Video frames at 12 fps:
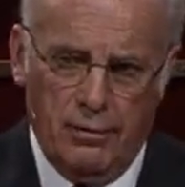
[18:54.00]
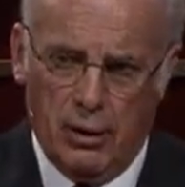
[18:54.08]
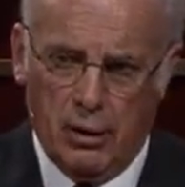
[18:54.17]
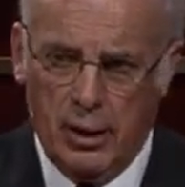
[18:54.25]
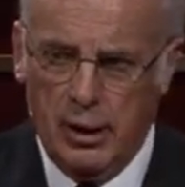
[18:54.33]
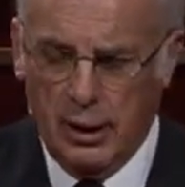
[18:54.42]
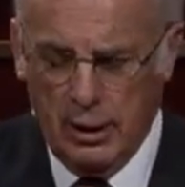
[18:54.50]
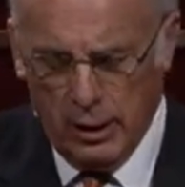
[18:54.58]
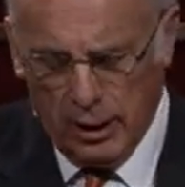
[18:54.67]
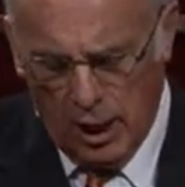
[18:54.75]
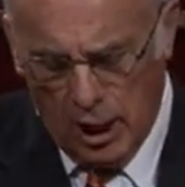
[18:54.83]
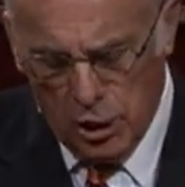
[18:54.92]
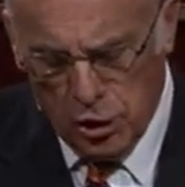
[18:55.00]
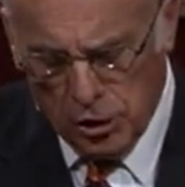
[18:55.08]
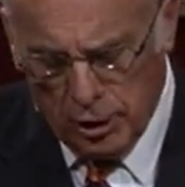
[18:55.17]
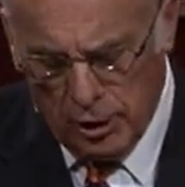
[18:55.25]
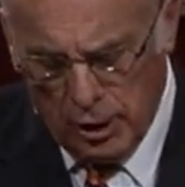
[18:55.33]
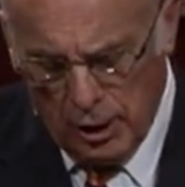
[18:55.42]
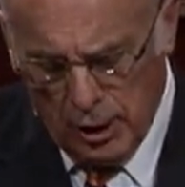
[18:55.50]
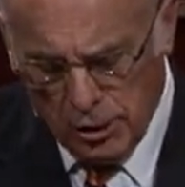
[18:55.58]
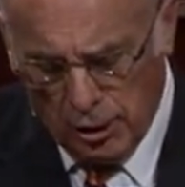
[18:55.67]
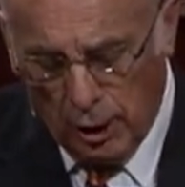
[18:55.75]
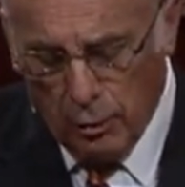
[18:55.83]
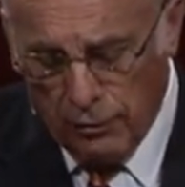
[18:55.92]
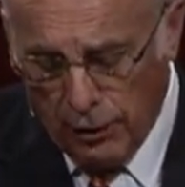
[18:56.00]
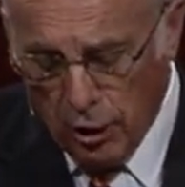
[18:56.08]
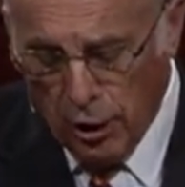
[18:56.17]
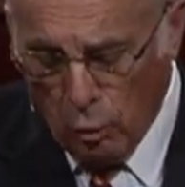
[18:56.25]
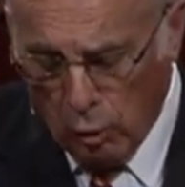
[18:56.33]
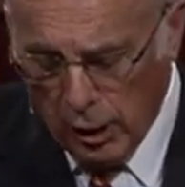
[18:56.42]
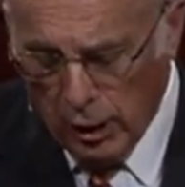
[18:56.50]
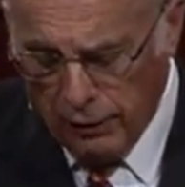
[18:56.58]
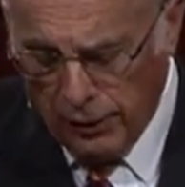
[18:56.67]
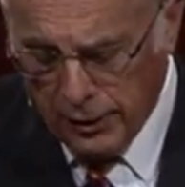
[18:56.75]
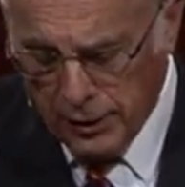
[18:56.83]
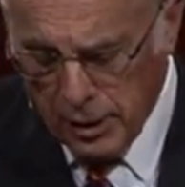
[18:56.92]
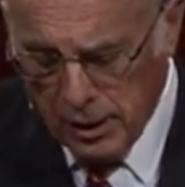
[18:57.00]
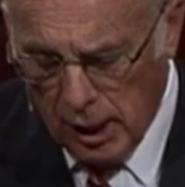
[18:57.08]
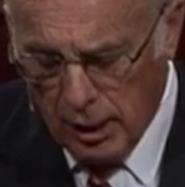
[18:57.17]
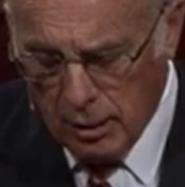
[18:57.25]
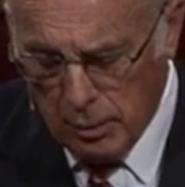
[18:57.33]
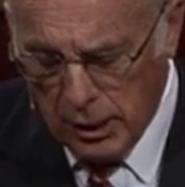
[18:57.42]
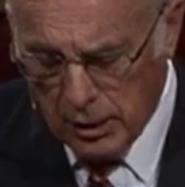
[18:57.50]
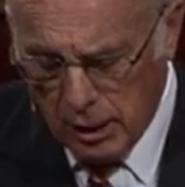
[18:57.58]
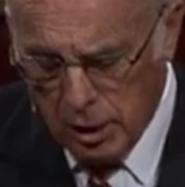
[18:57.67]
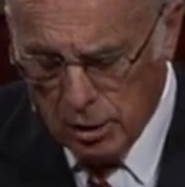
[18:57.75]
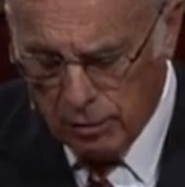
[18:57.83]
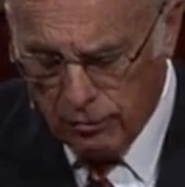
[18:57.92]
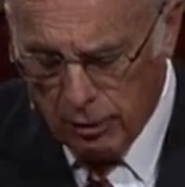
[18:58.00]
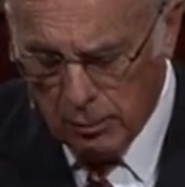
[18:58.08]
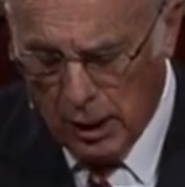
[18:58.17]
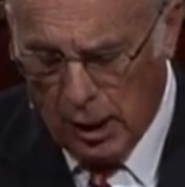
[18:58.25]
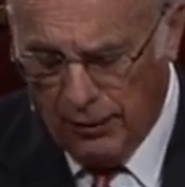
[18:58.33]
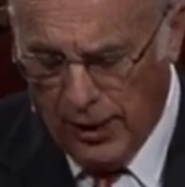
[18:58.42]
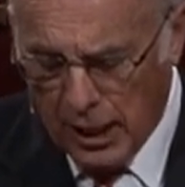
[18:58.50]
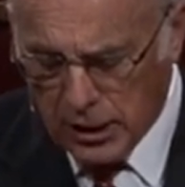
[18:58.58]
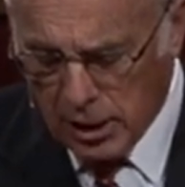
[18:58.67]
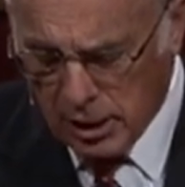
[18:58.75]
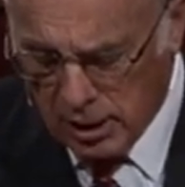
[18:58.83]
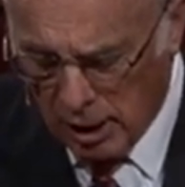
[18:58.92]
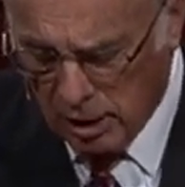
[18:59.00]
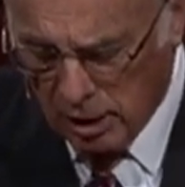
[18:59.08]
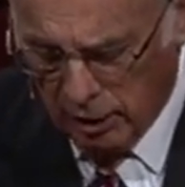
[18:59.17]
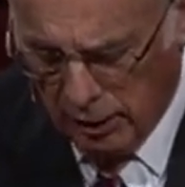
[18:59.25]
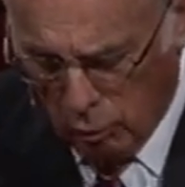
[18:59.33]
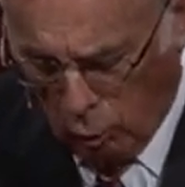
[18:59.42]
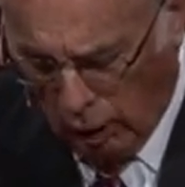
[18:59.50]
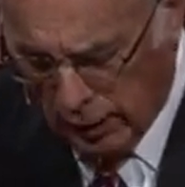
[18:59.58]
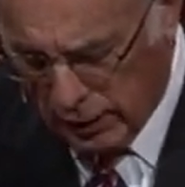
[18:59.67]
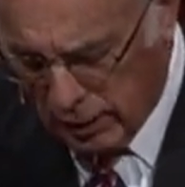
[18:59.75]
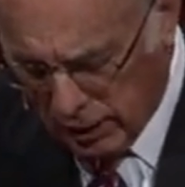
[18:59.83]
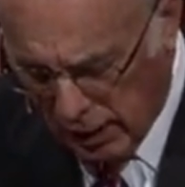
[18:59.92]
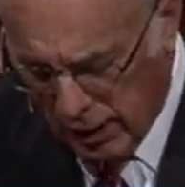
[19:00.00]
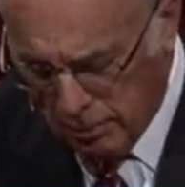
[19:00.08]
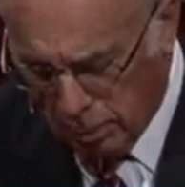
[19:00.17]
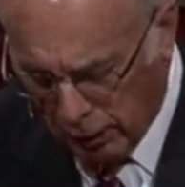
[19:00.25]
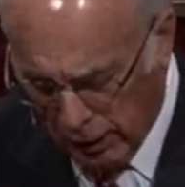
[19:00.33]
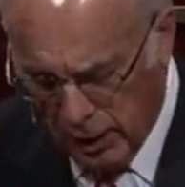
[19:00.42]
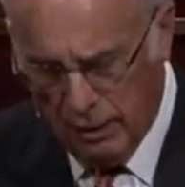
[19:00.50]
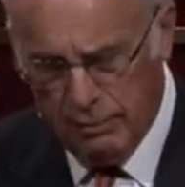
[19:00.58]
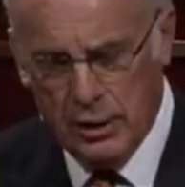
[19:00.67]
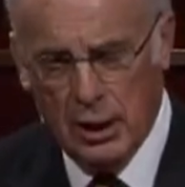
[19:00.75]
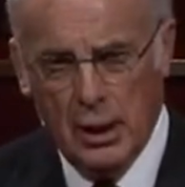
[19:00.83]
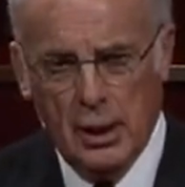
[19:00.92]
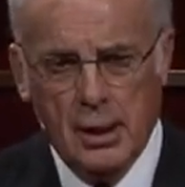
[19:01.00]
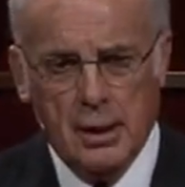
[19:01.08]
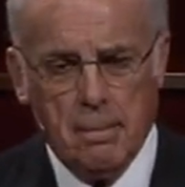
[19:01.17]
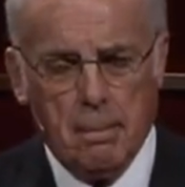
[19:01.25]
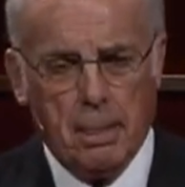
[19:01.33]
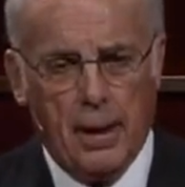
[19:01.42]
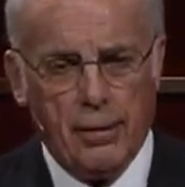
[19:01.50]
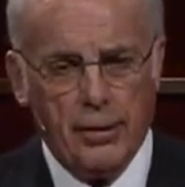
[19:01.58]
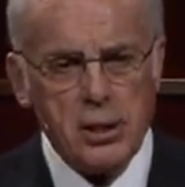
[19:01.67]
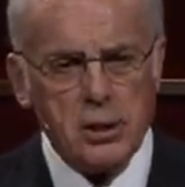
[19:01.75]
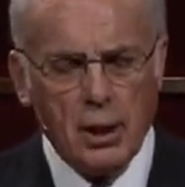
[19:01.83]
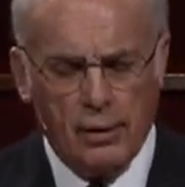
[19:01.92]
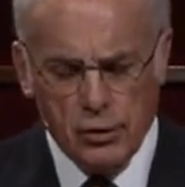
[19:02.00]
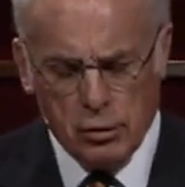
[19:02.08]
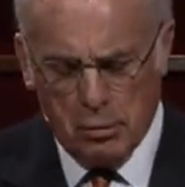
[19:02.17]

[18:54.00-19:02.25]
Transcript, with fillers: very uh, occasion. So they were very aware that this had to be a teacher from God. That's essentially what they believed. Now, this gives